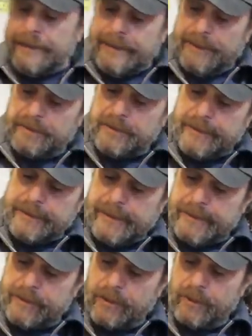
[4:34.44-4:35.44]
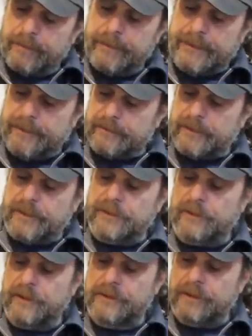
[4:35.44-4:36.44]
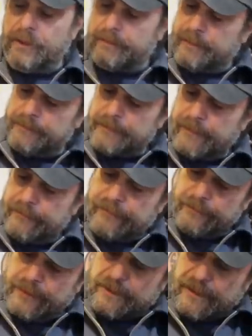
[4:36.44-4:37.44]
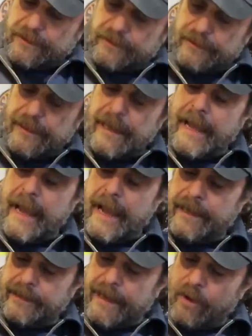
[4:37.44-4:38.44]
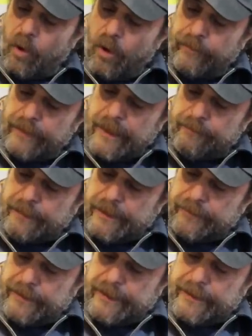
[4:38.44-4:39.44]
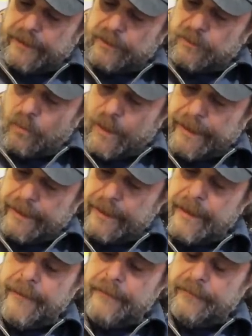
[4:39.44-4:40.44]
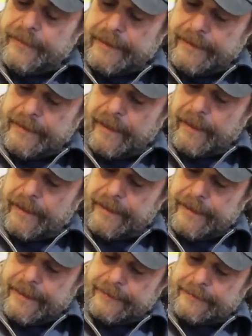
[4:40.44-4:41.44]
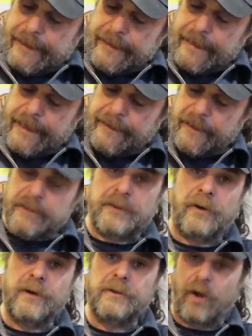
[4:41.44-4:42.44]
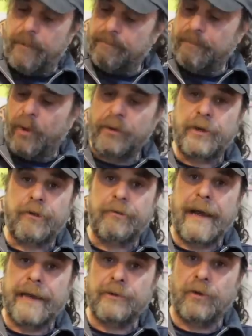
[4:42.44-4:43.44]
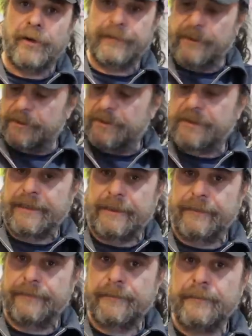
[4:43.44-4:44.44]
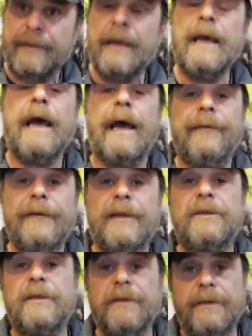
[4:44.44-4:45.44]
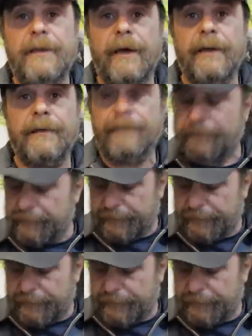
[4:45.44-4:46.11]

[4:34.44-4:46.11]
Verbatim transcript: here's an intake lobe and here's an exhaust lobe from this engine. And that overlap period is when the uh, intake and the exhaust are both cracked off their seat. And this is done